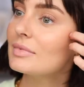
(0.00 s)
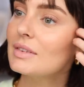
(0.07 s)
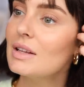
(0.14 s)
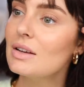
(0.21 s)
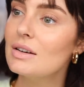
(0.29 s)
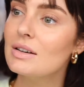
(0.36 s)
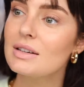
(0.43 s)

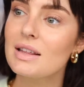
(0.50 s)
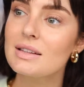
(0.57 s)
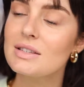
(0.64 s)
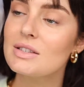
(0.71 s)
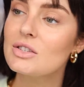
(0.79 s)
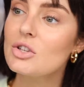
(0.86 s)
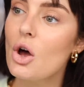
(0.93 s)
Look,
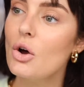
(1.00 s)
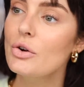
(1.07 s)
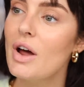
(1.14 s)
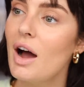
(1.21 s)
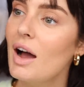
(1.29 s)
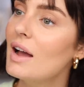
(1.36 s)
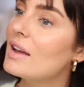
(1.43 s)
that's so
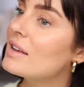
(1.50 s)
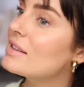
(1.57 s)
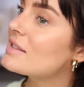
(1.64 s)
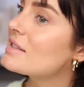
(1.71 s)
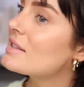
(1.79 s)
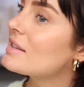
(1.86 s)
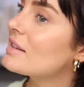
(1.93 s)

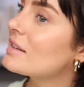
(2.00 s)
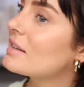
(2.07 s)
nice.